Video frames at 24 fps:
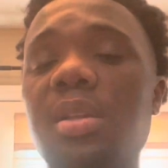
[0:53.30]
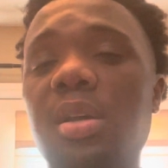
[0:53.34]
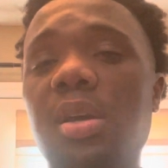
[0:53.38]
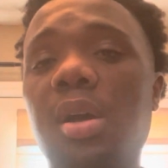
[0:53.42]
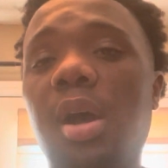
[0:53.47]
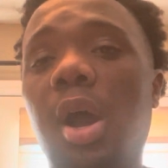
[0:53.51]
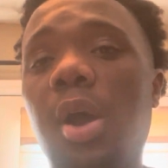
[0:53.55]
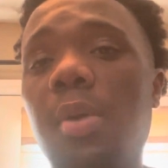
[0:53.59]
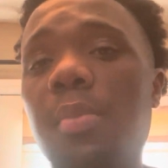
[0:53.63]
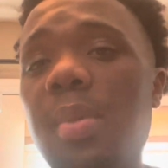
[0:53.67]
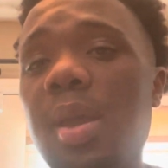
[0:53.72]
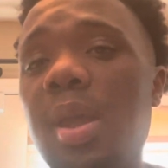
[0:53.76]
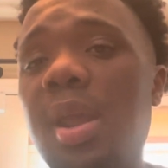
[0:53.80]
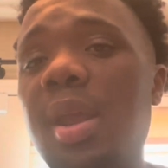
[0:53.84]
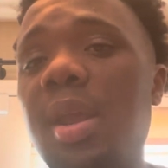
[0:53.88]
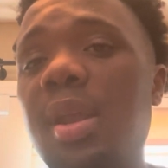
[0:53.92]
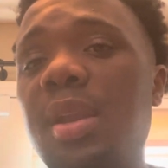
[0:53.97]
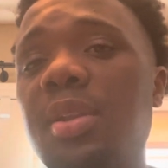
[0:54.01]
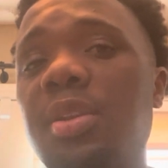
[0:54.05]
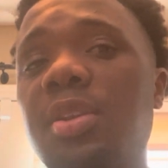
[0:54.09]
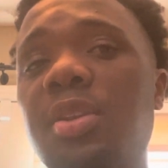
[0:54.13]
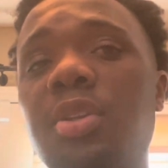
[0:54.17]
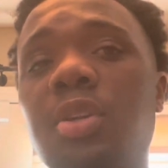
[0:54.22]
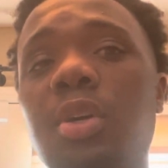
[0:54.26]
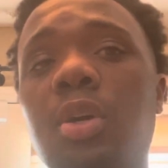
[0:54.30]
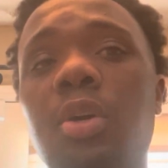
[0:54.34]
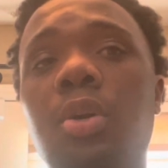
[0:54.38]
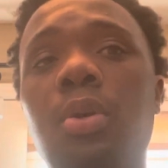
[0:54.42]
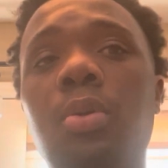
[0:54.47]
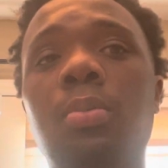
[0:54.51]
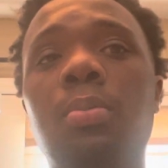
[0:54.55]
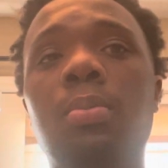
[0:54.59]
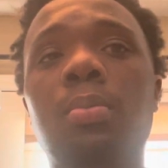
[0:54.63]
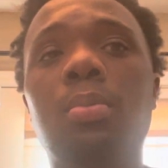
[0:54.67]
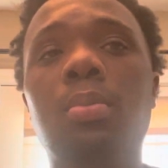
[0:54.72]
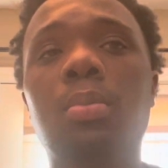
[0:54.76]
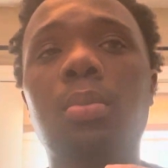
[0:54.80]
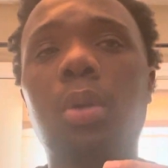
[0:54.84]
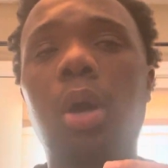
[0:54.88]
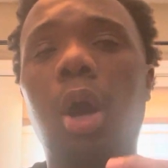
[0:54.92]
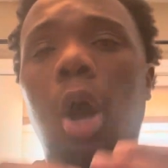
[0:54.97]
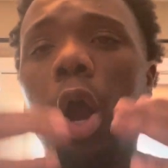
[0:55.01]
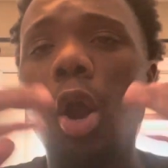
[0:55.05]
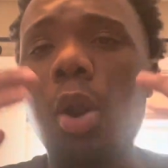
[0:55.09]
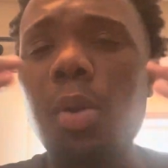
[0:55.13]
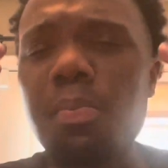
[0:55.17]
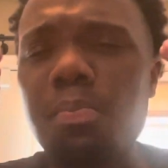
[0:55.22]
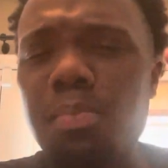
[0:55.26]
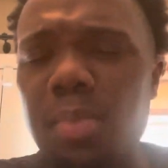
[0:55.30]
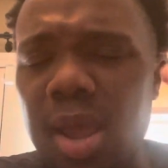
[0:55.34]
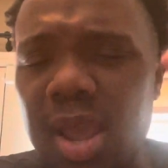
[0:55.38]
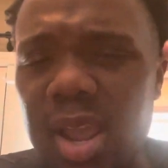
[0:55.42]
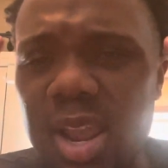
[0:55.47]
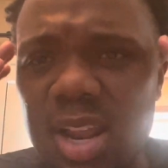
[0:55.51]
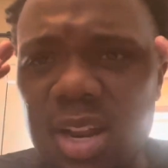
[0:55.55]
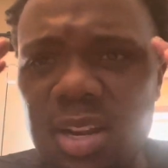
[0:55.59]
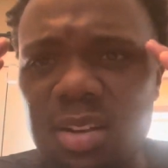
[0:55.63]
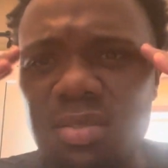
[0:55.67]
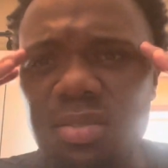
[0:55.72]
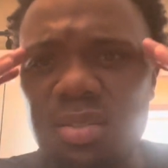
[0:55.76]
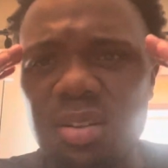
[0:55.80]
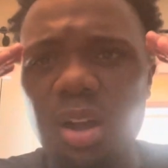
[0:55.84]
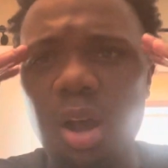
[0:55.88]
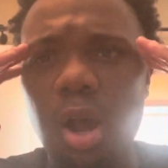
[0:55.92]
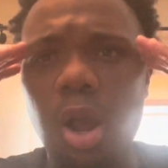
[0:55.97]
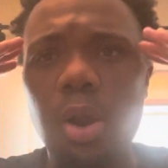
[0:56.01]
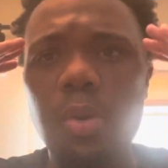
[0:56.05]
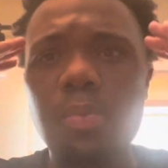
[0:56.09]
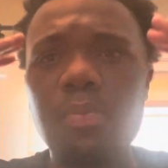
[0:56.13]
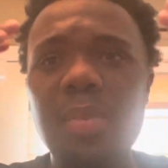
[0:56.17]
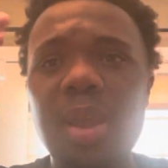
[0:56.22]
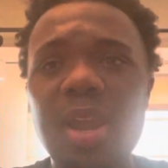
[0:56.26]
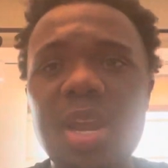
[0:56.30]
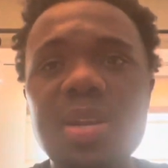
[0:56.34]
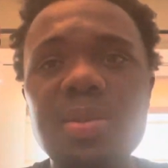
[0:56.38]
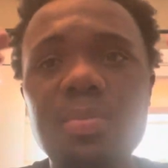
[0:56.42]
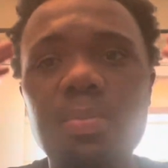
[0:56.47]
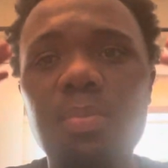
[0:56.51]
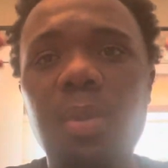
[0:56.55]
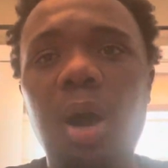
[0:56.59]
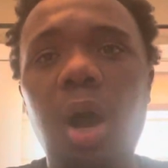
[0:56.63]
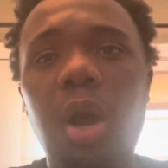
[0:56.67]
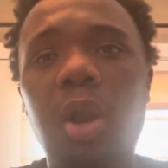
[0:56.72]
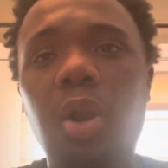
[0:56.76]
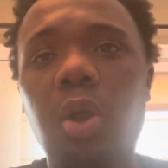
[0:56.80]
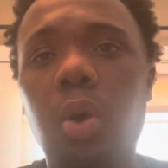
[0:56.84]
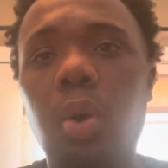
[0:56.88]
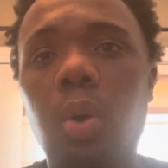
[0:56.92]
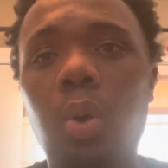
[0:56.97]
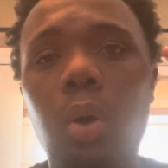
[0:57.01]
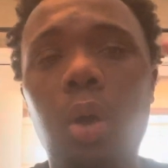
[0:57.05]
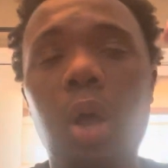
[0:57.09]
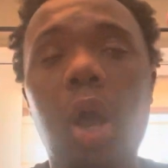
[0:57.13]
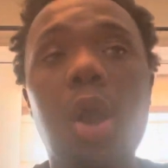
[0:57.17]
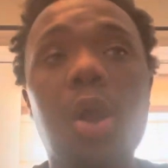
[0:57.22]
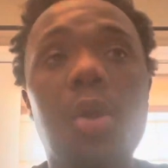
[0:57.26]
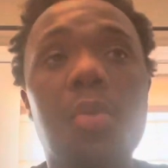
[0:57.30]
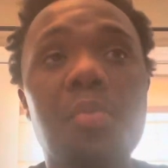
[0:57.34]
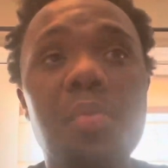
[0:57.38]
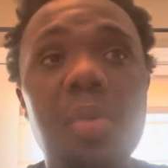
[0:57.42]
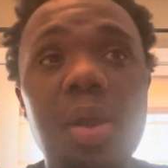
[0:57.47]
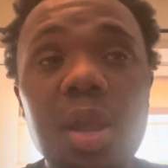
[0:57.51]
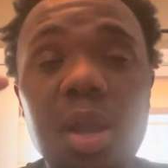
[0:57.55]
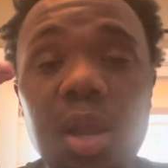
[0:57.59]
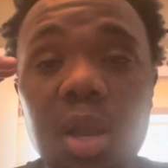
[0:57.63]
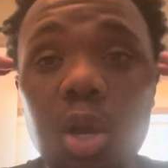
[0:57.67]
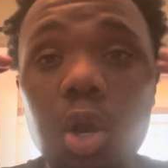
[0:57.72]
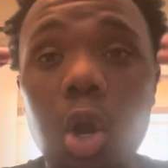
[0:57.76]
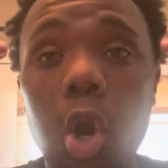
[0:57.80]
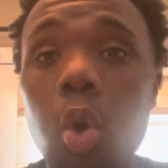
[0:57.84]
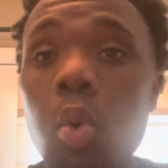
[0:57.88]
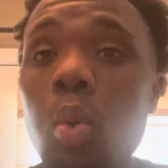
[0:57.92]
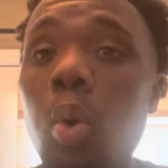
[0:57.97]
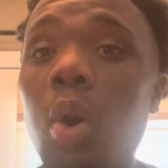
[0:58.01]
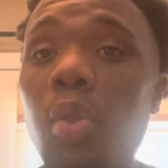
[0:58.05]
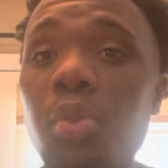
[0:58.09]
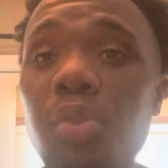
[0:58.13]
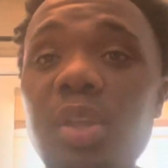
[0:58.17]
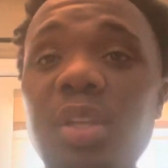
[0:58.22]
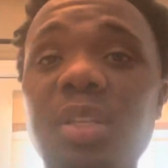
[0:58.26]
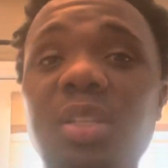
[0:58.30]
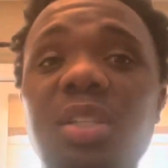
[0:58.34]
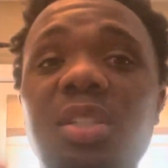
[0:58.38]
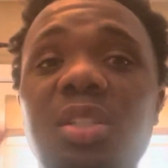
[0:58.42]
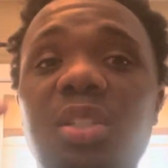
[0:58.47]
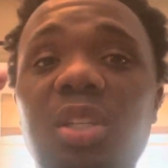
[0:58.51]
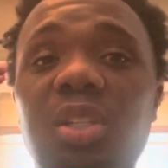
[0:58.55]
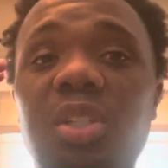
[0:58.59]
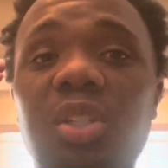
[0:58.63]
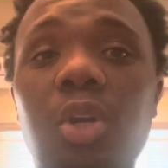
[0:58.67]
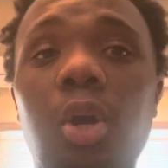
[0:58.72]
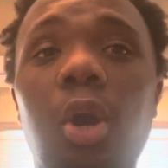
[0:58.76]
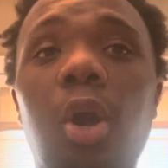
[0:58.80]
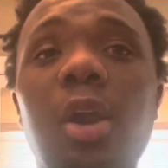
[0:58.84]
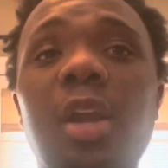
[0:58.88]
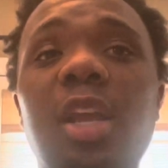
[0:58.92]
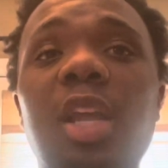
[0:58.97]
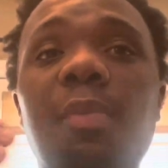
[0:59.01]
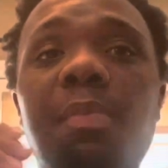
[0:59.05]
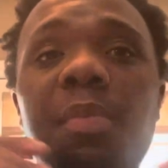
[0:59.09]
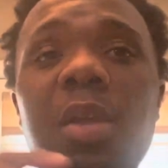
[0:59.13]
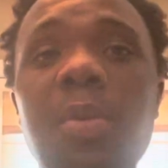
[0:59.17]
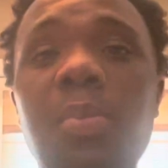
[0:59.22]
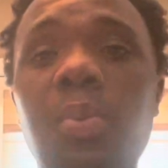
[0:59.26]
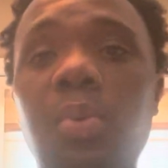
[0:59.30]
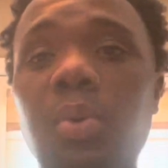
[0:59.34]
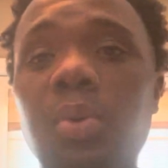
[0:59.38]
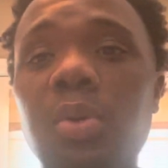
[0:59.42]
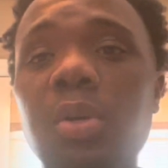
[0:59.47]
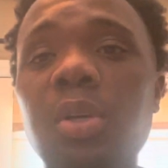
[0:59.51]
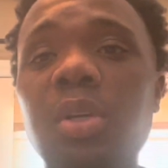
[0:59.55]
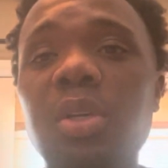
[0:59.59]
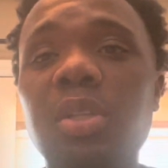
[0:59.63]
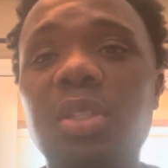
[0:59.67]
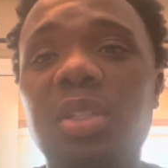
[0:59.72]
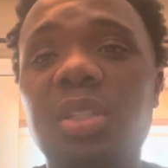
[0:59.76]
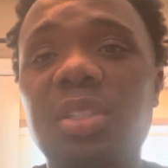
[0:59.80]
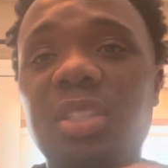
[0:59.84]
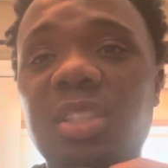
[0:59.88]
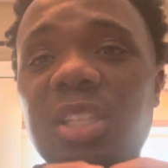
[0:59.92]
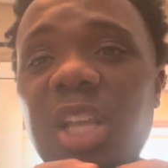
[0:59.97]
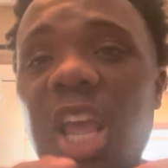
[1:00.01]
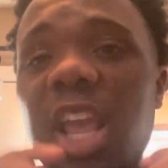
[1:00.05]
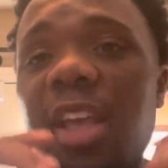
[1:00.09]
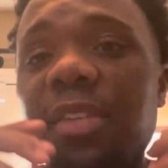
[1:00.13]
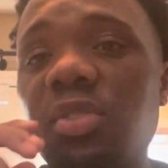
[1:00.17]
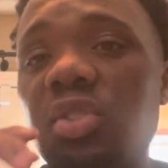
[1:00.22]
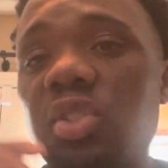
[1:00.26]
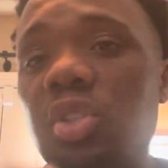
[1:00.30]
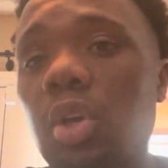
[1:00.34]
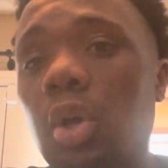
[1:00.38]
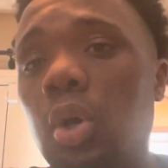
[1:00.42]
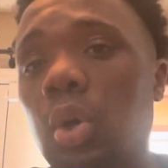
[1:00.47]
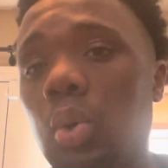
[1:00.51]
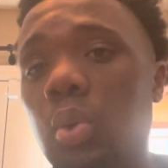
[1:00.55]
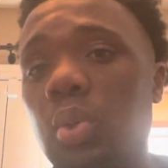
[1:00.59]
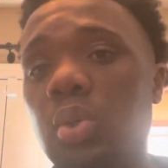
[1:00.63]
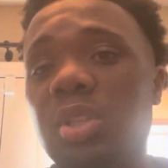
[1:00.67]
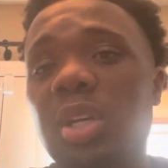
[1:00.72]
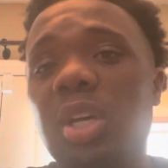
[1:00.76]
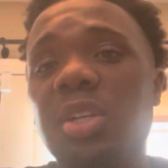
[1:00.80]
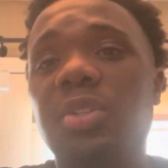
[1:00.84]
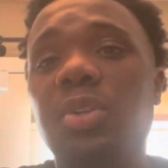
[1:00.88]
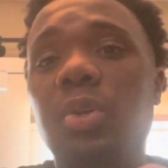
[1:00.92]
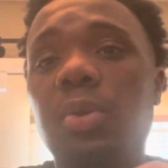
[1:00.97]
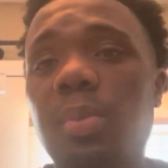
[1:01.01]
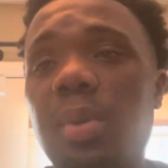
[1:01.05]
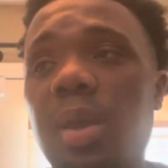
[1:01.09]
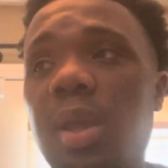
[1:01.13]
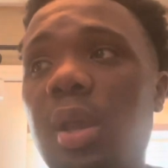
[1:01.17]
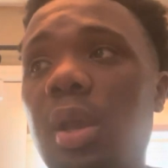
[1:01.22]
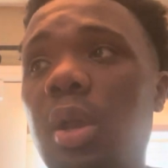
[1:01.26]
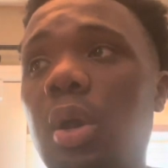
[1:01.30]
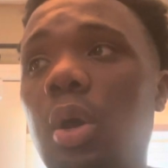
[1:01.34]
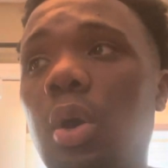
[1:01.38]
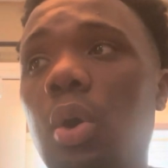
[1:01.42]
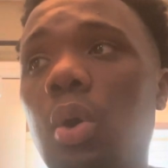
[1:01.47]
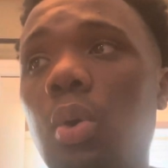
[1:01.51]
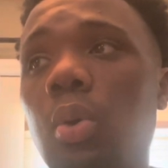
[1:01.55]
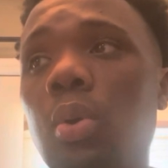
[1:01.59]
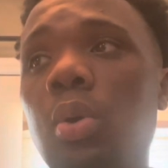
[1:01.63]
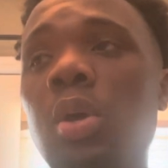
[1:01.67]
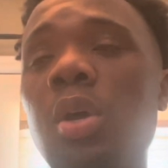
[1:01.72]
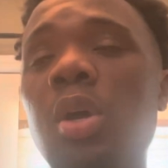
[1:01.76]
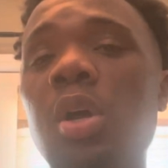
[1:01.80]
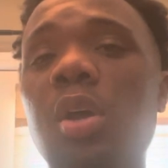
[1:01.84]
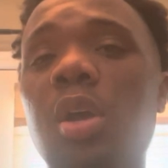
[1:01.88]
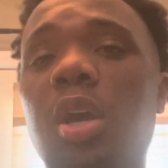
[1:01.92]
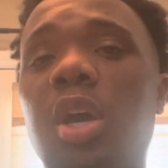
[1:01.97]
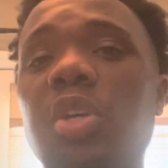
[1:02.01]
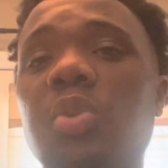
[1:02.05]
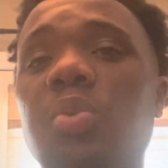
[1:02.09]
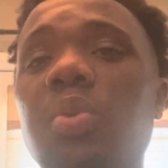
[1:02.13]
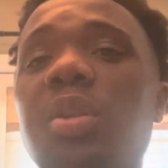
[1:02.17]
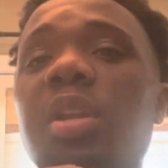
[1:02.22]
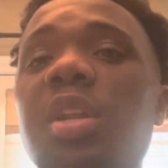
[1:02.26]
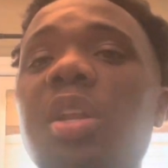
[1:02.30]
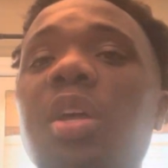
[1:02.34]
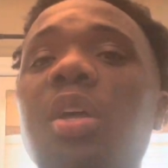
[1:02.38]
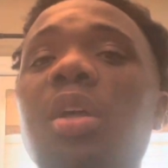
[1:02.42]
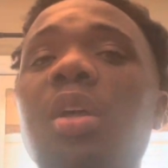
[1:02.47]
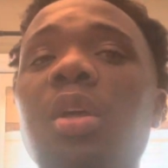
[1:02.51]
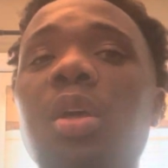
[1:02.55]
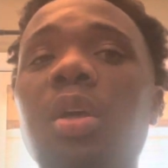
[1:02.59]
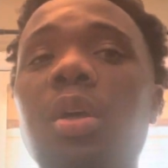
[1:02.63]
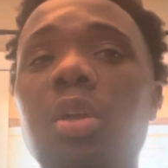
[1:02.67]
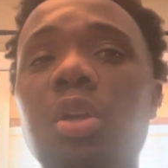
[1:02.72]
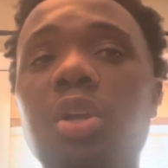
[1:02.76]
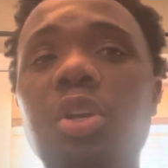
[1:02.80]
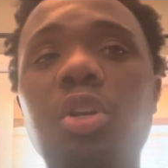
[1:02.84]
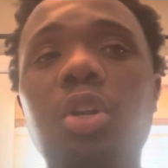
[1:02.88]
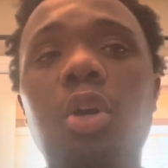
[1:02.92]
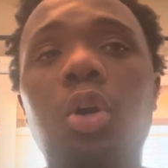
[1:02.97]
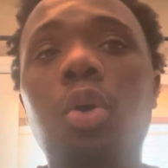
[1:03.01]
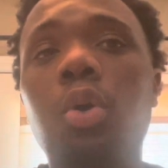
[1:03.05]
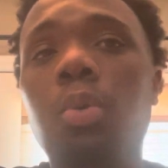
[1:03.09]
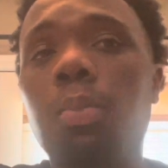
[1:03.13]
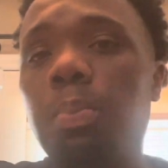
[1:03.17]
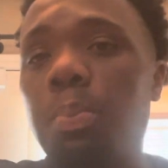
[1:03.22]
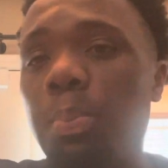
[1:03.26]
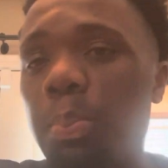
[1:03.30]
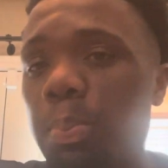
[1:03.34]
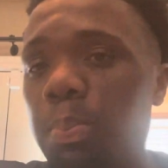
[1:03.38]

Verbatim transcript: our main, you know, our main, our main motto, our main goal on this is to target people to save souls. That's our main goal. Because we need to, you know,